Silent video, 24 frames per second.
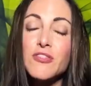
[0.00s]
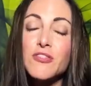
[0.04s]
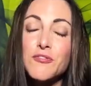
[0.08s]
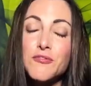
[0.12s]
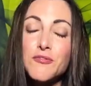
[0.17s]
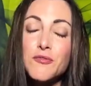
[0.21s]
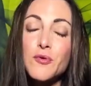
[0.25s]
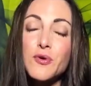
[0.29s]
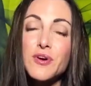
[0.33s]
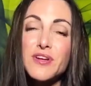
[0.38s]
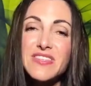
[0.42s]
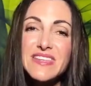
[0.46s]
The
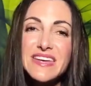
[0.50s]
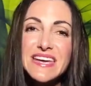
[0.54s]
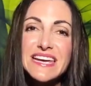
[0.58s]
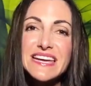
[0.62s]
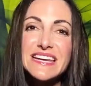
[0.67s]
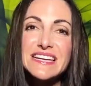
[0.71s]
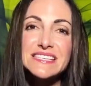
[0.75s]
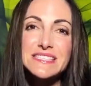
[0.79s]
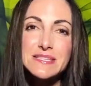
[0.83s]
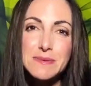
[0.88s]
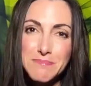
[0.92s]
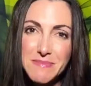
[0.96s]
fourth
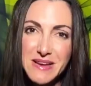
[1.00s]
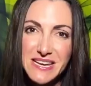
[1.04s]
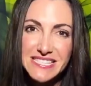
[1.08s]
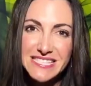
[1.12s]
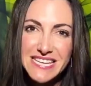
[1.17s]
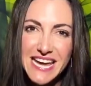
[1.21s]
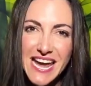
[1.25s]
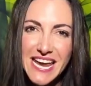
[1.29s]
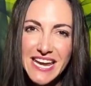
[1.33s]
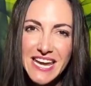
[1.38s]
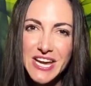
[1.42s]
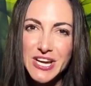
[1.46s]
is
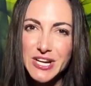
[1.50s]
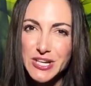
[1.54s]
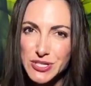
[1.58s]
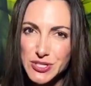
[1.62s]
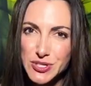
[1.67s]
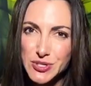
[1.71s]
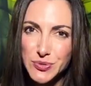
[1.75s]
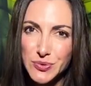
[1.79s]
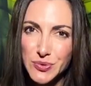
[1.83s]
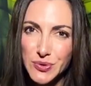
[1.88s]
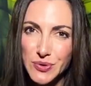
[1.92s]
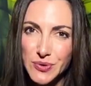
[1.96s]
maintaining
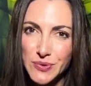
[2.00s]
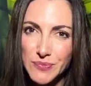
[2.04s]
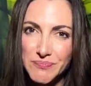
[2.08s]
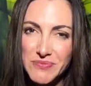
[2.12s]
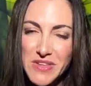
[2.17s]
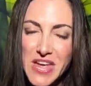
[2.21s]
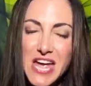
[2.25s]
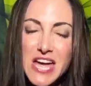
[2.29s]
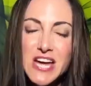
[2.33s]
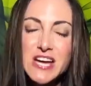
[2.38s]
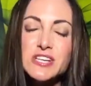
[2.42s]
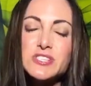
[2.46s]

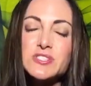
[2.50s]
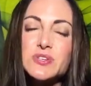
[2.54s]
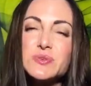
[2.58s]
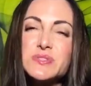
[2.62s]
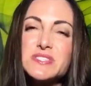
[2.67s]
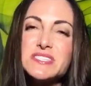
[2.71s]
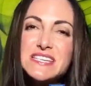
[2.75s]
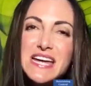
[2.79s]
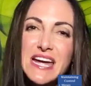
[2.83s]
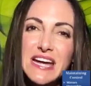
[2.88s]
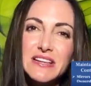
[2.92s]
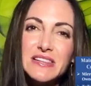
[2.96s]
control. So
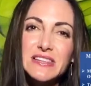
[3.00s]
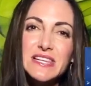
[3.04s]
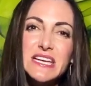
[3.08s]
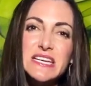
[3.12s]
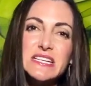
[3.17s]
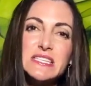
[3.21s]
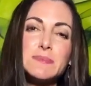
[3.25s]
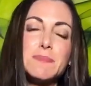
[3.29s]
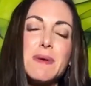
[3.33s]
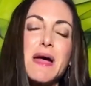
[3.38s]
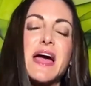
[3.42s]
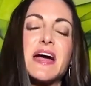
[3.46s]

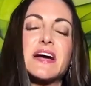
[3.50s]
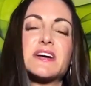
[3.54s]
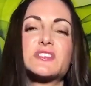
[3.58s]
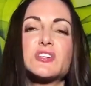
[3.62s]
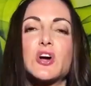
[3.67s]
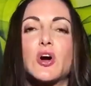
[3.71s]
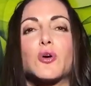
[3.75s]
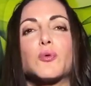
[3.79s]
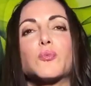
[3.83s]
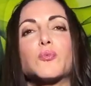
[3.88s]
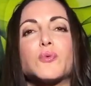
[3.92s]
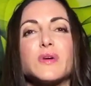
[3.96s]

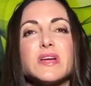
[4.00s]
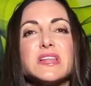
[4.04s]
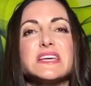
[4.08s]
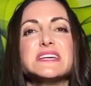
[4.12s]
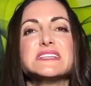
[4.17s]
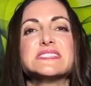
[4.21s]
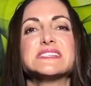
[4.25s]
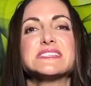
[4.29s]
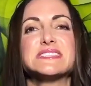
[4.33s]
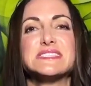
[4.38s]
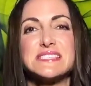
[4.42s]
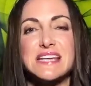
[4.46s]
sale-leasebacks are
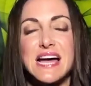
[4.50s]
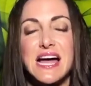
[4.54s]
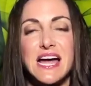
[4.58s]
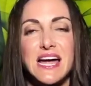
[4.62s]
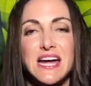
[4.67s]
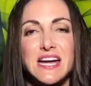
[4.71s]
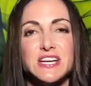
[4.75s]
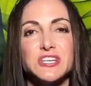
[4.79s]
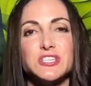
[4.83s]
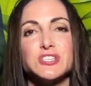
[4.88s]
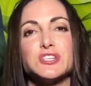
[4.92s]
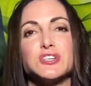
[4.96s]
really
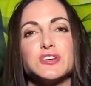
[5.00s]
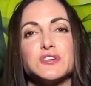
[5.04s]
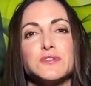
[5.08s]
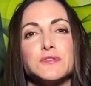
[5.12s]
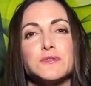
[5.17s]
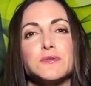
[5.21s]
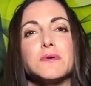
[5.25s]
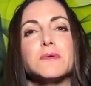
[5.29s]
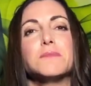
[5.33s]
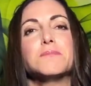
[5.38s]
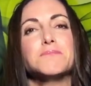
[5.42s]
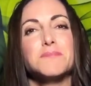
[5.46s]
designed
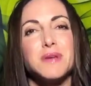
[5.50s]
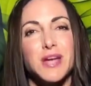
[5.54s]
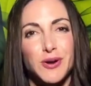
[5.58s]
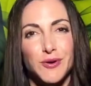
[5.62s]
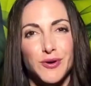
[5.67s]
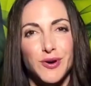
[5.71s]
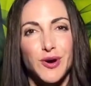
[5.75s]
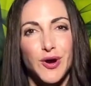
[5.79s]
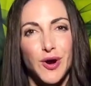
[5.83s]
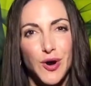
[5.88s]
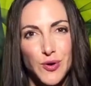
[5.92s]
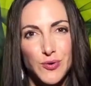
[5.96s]
to
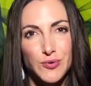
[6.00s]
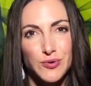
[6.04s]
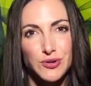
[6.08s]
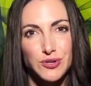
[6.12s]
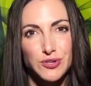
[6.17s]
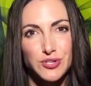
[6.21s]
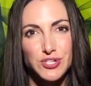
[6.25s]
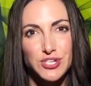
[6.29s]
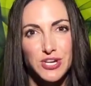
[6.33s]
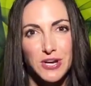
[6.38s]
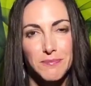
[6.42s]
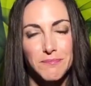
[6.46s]
mirror
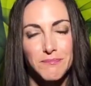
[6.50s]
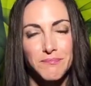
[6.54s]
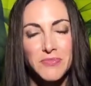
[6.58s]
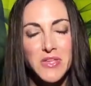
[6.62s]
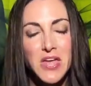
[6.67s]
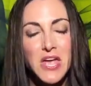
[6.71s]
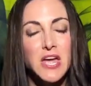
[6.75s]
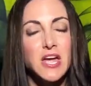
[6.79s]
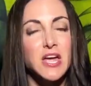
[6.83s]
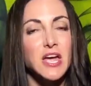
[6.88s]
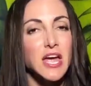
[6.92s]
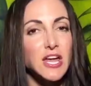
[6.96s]
ownership,
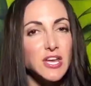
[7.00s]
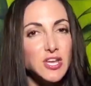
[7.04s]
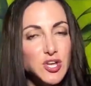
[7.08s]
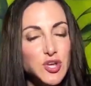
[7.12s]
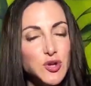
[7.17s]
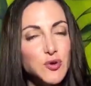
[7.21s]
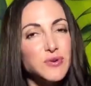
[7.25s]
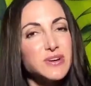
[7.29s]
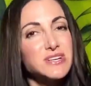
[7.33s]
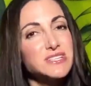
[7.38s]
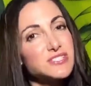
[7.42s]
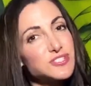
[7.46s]

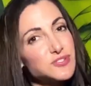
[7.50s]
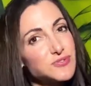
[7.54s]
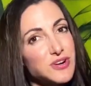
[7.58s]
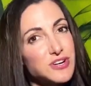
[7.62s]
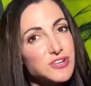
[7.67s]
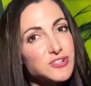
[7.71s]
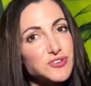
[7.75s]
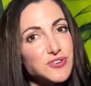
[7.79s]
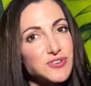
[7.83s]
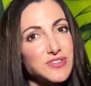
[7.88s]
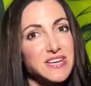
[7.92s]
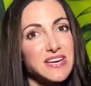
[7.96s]
and you can
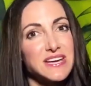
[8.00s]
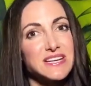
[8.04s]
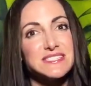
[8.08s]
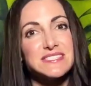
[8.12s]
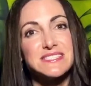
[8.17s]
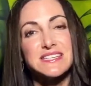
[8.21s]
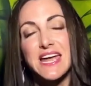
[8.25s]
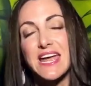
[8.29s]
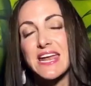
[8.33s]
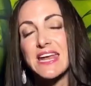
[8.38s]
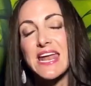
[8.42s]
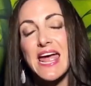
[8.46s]
structure
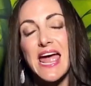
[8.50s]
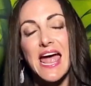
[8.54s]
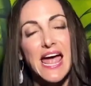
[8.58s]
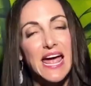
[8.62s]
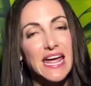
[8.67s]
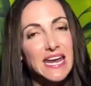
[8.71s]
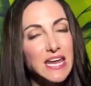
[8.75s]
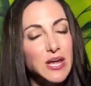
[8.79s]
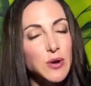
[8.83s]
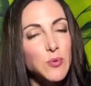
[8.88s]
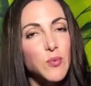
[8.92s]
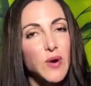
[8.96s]
this in
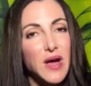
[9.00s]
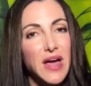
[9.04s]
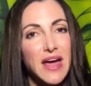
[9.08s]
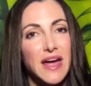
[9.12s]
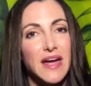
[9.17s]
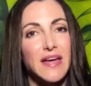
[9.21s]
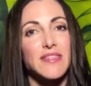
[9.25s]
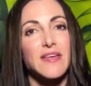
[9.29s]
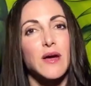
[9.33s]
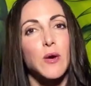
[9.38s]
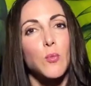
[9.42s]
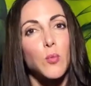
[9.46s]
any
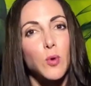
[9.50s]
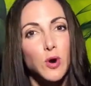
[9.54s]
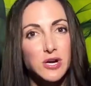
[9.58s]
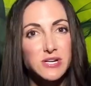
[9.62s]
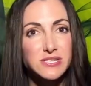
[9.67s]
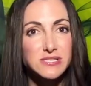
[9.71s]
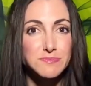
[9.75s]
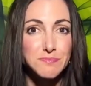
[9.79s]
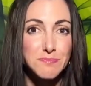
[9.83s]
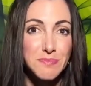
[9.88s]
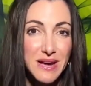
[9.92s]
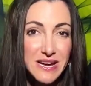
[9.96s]
way that
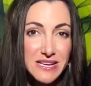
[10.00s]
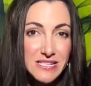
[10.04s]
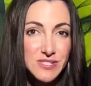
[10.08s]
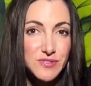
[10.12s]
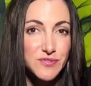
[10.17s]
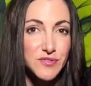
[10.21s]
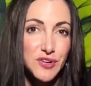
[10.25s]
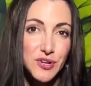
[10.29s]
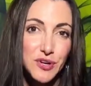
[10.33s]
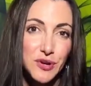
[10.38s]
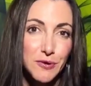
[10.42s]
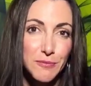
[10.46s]
works
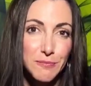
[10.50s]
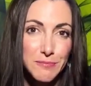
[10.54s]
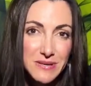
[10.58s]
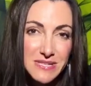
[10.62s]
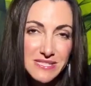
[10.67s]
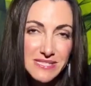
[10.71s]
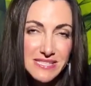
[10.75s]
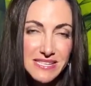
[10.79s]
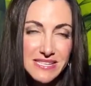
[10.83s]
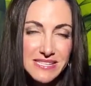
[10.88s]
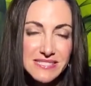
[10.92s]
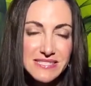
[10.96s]
best for your
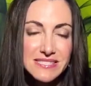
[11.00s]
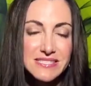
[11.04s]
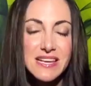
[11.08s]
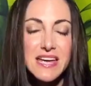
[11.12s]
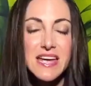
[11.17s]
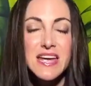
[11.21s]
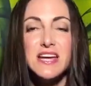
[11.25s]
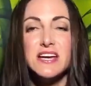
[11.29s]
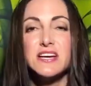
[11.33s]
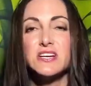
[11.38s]
business.